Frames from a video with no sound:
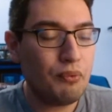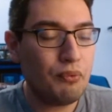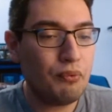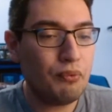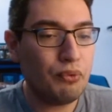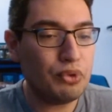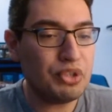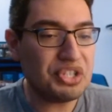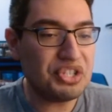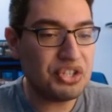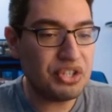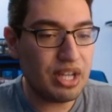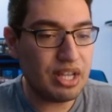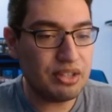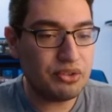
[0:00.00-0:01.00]
for
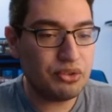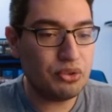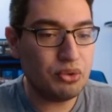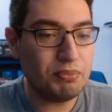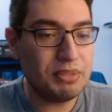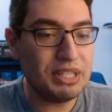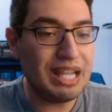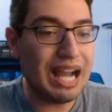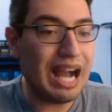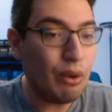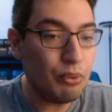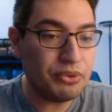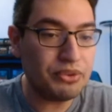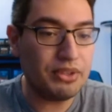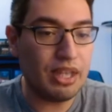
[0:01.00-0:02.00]
Jet to be
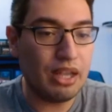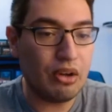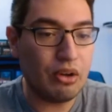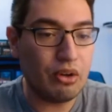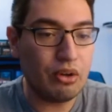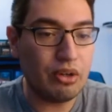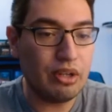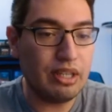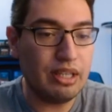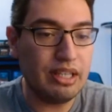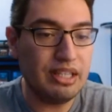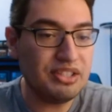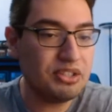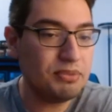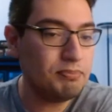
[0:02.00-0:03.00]
out there
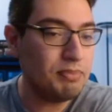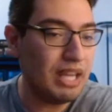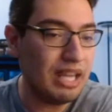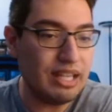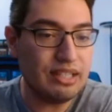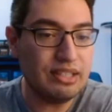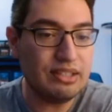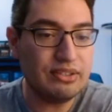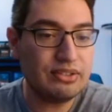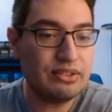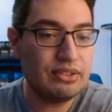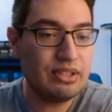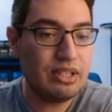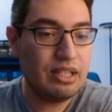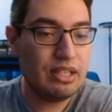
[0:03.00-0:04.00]
in
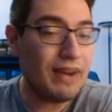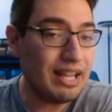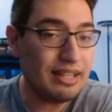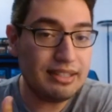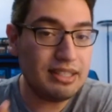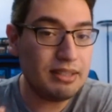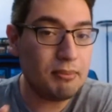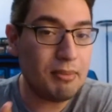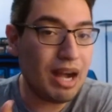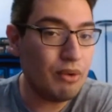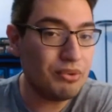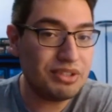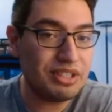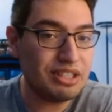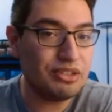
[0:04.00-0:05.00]
space finding
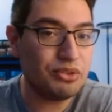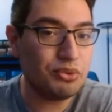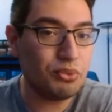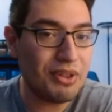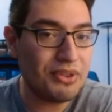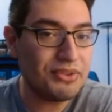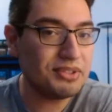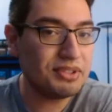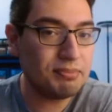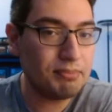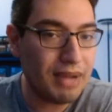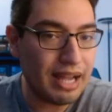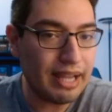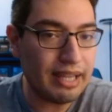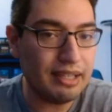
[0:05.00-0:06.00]
bounties with
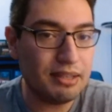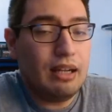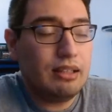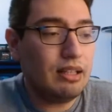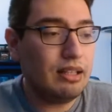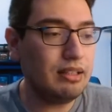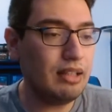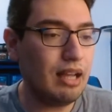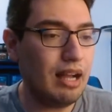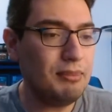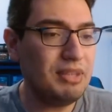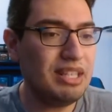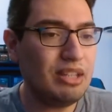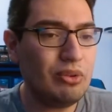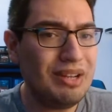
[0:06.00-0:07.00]
Spike. I
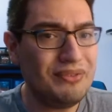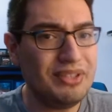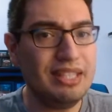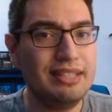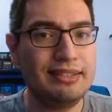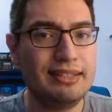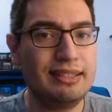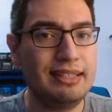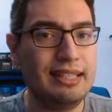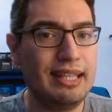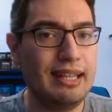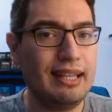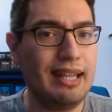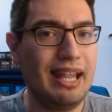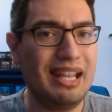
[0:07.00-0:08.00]
mean, they could have
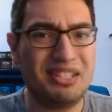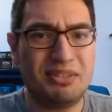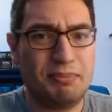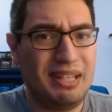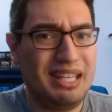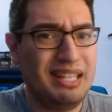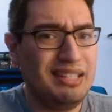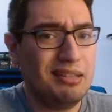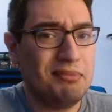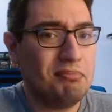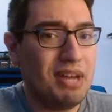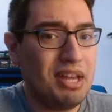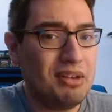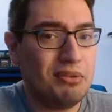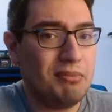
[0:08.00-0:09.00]
easily explained
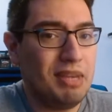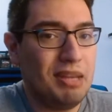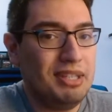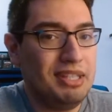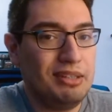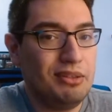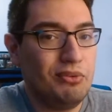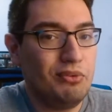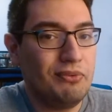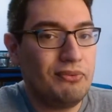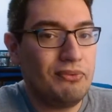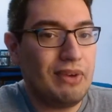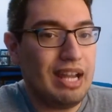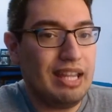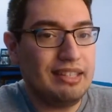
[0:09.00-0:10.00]
it better. Maybe he couldn't
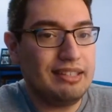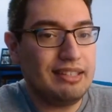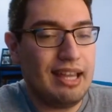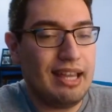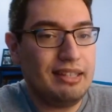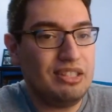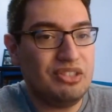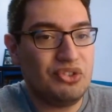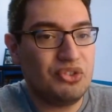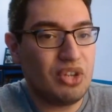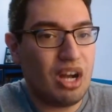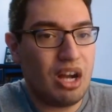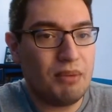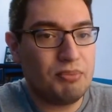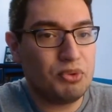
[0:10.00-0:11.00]
find any
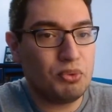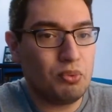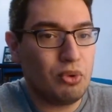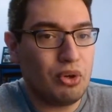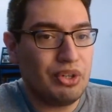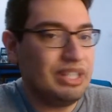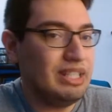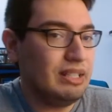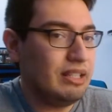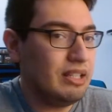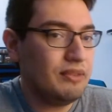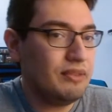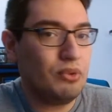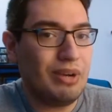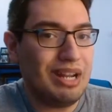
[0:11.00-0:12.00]
jobs where he
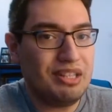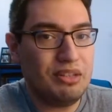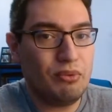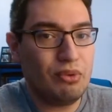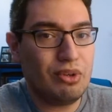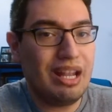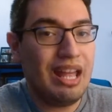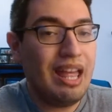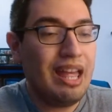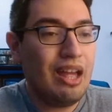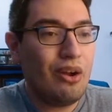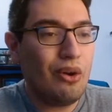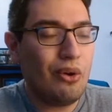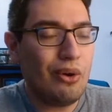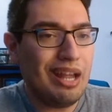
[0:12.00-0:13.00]
lived or anywhere
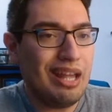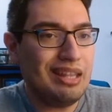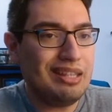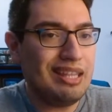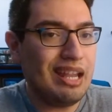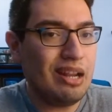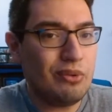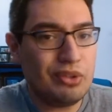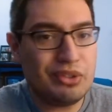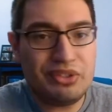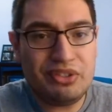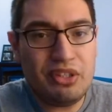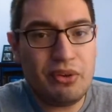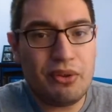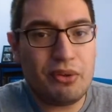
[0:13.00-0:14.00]
or any
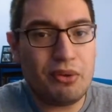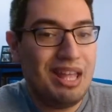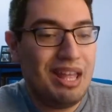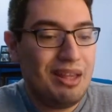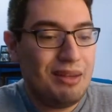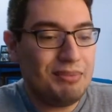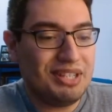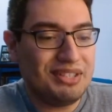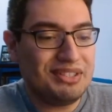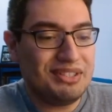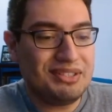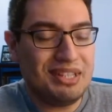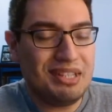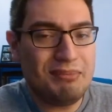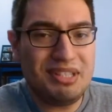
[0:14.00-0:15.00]
areas near there because
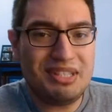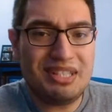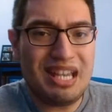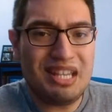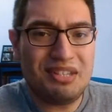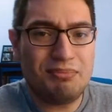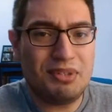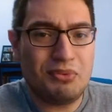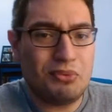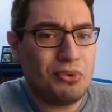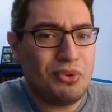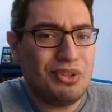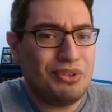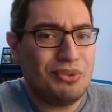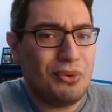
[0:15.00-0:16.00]
his image has been
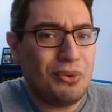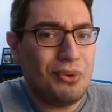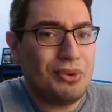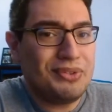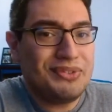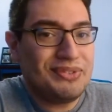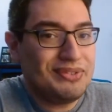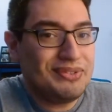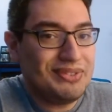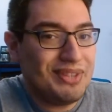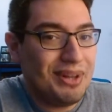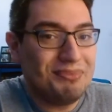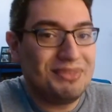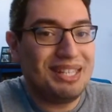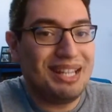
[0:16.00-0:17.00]
ruined or
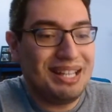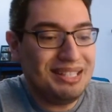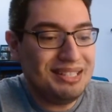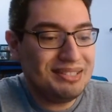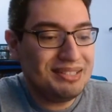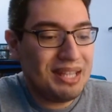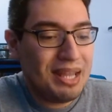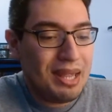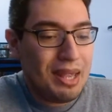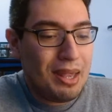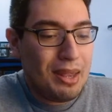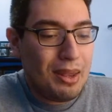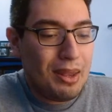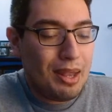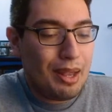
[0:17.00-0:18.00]
something. At least
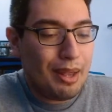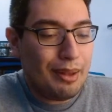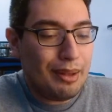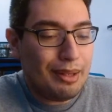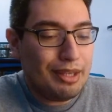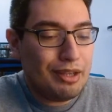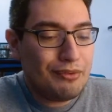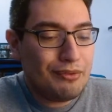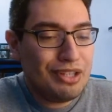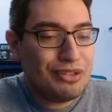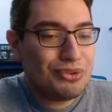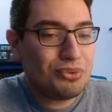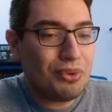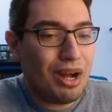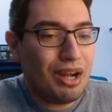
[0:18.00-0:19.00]
give a
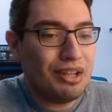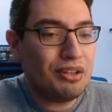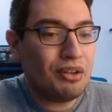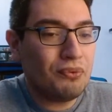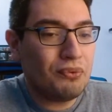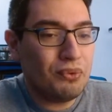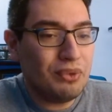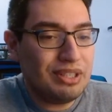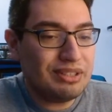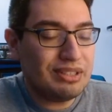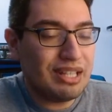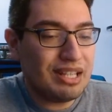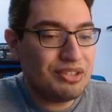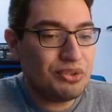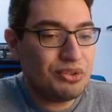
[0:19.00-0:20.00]
strong enough
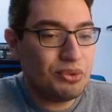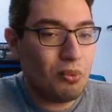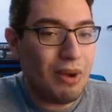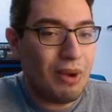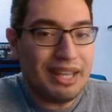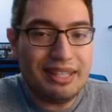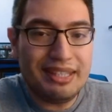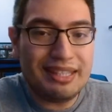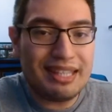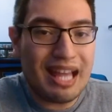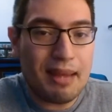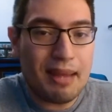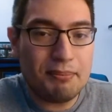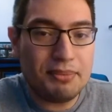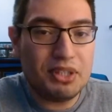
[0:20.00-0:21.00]
reason as to why he
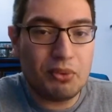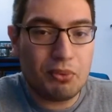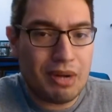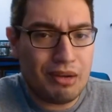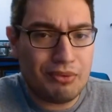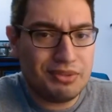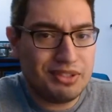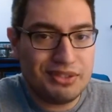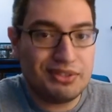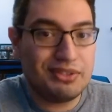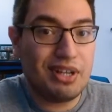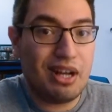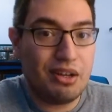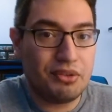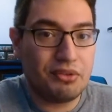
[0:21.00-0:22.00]
can't be around his
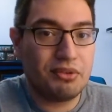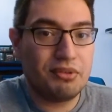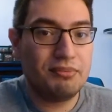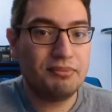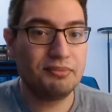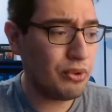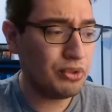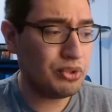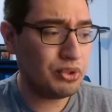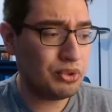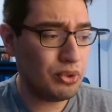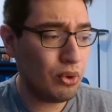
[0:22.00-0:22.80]
daughter. The show